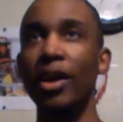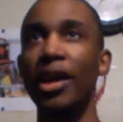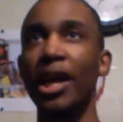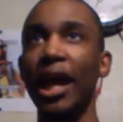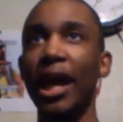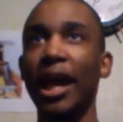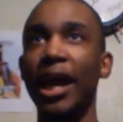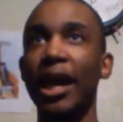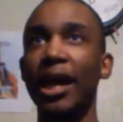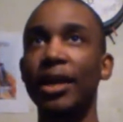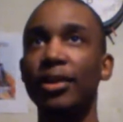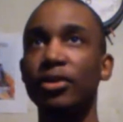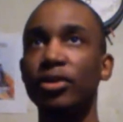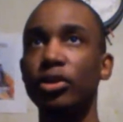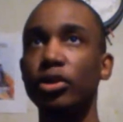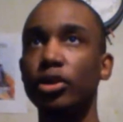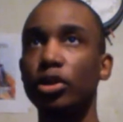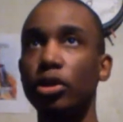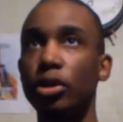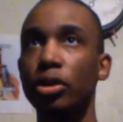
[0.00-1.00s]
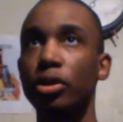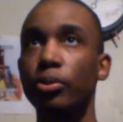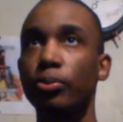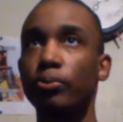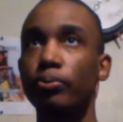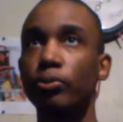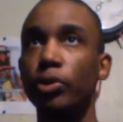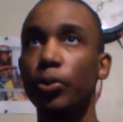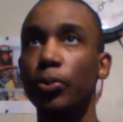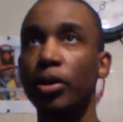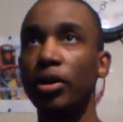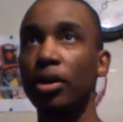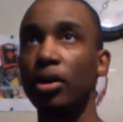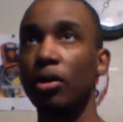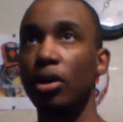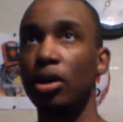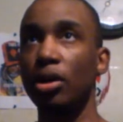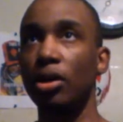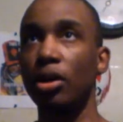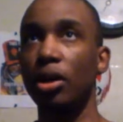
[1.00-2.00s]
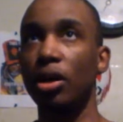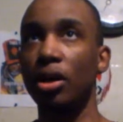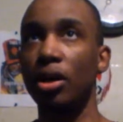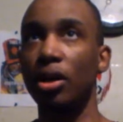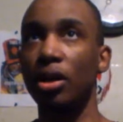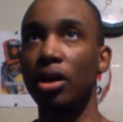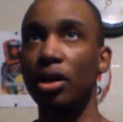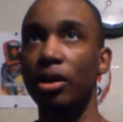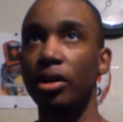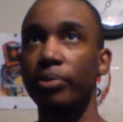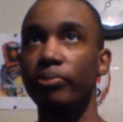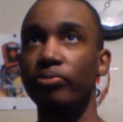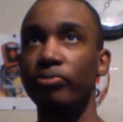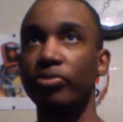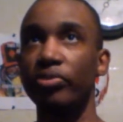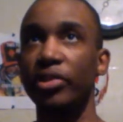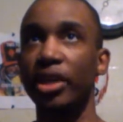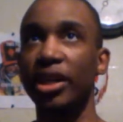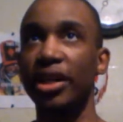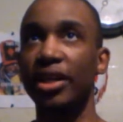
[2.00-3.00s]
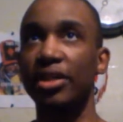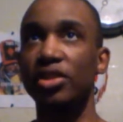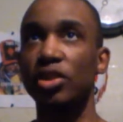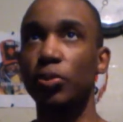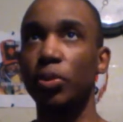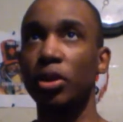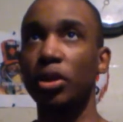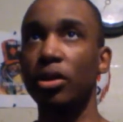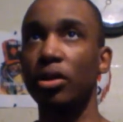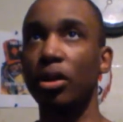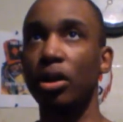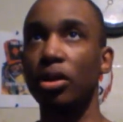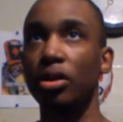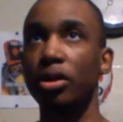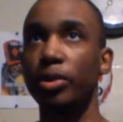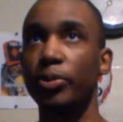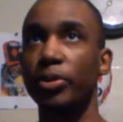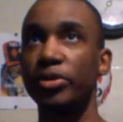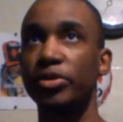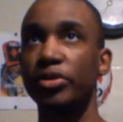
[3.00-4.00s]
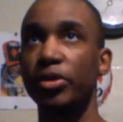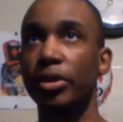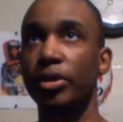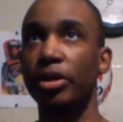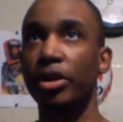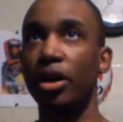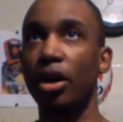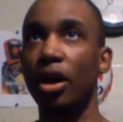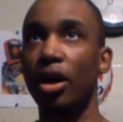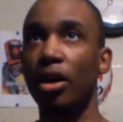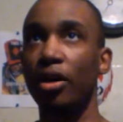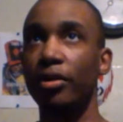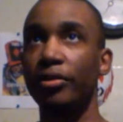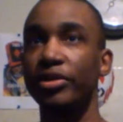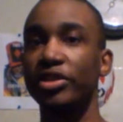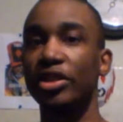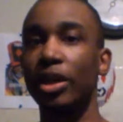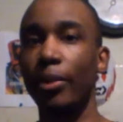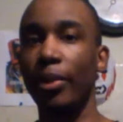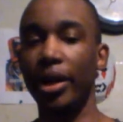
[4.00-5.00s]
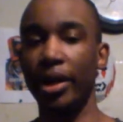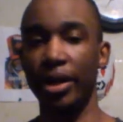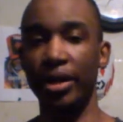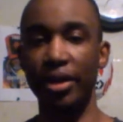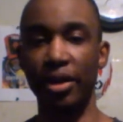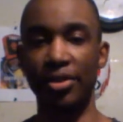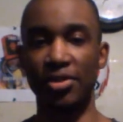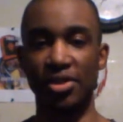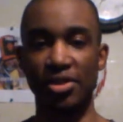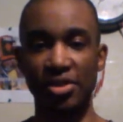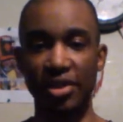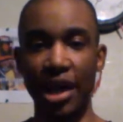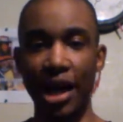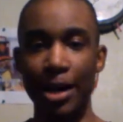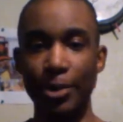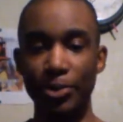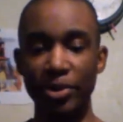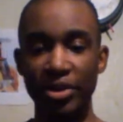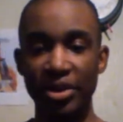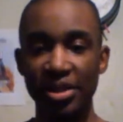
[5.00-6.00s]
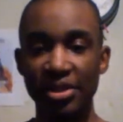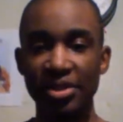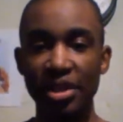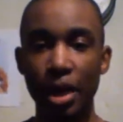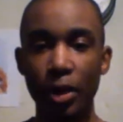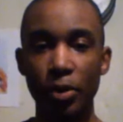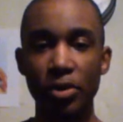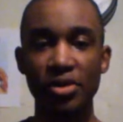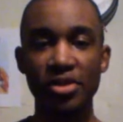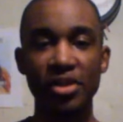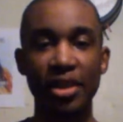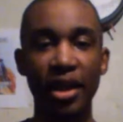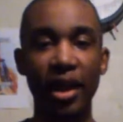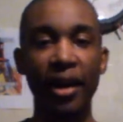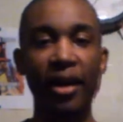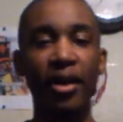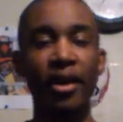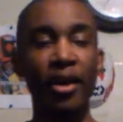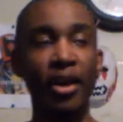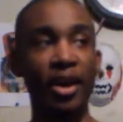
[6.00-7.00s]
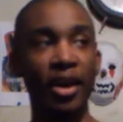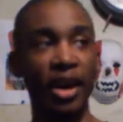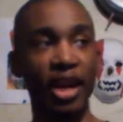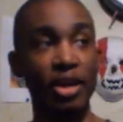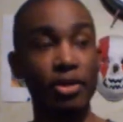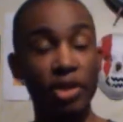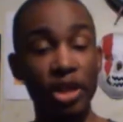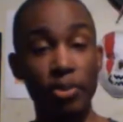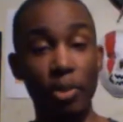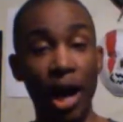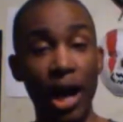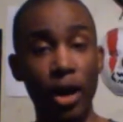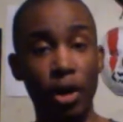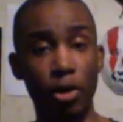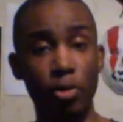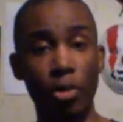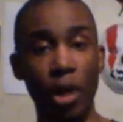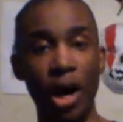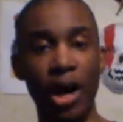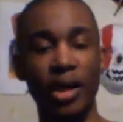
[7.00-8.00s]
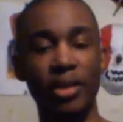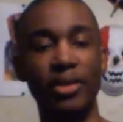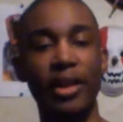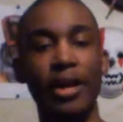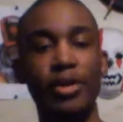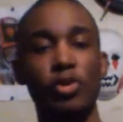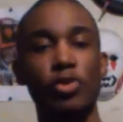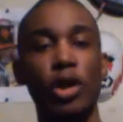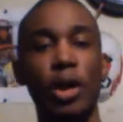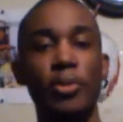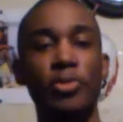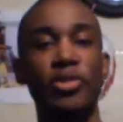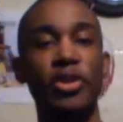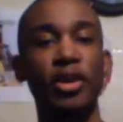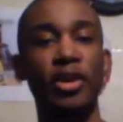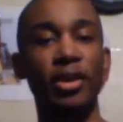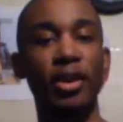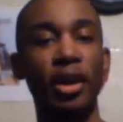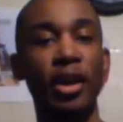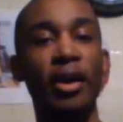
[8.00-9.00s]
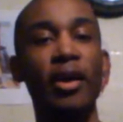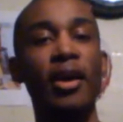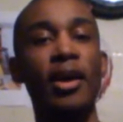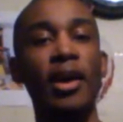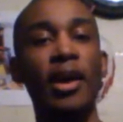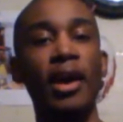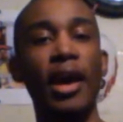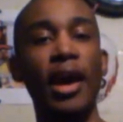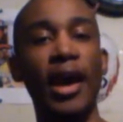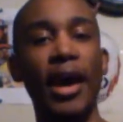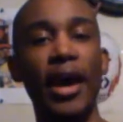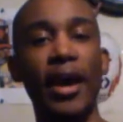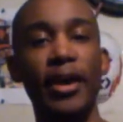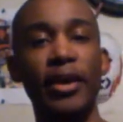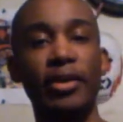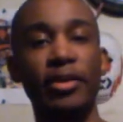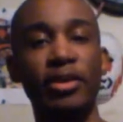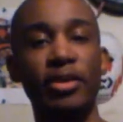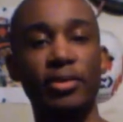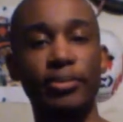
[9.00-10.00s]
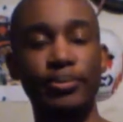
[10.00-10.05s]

and you're putting on you're putting on the persona of somebody else's happiness, I would say. In my own mind, that's what I'm thinking. And